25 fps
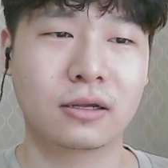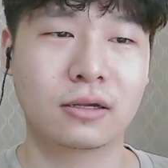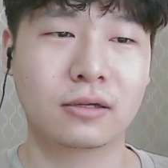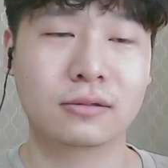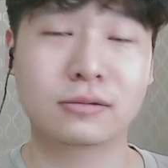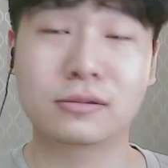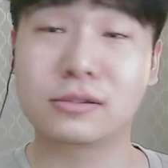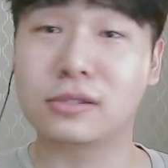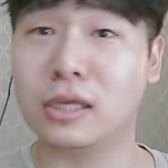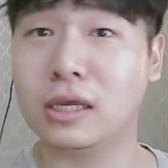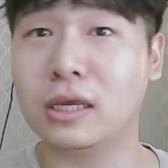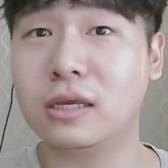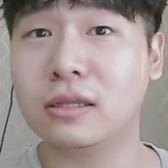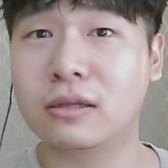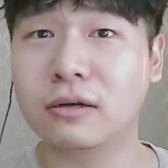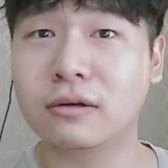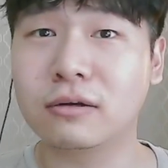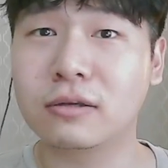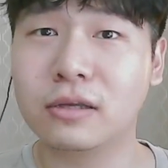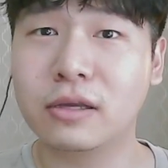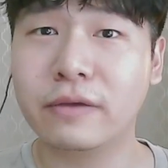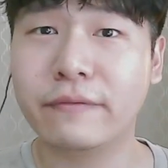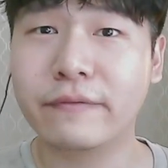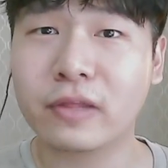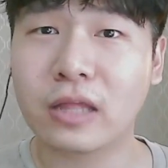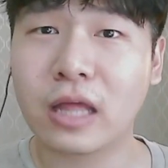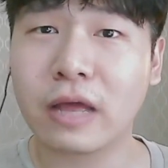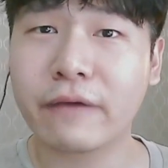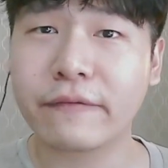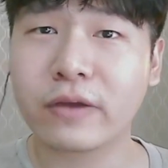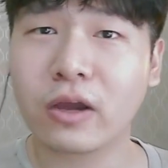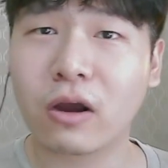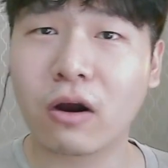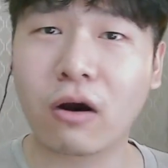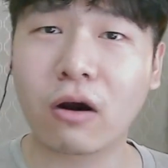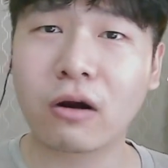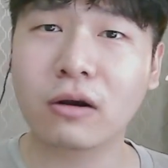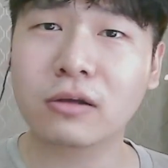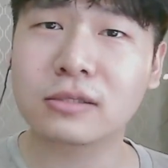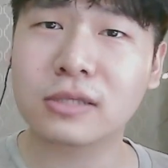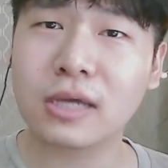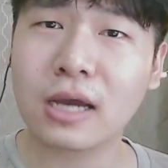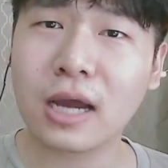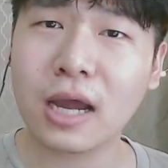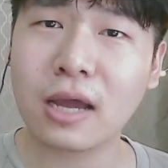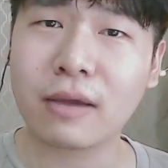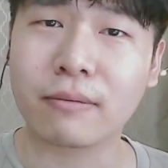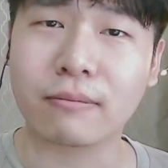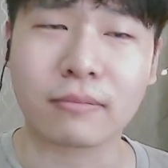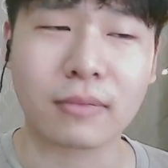See, they're even having a hard
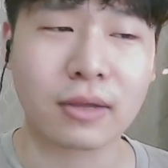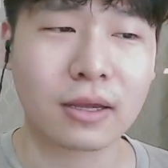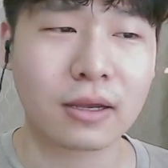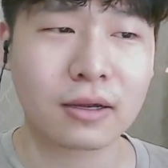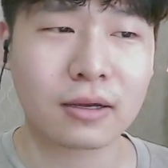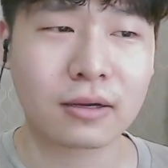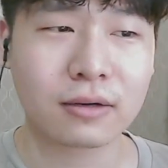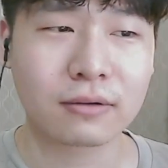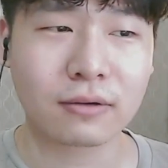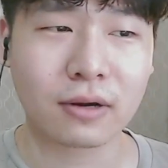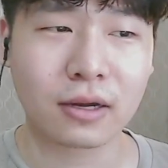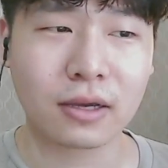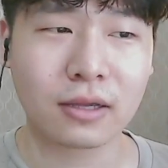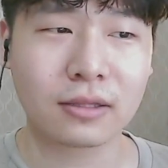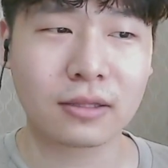time, right?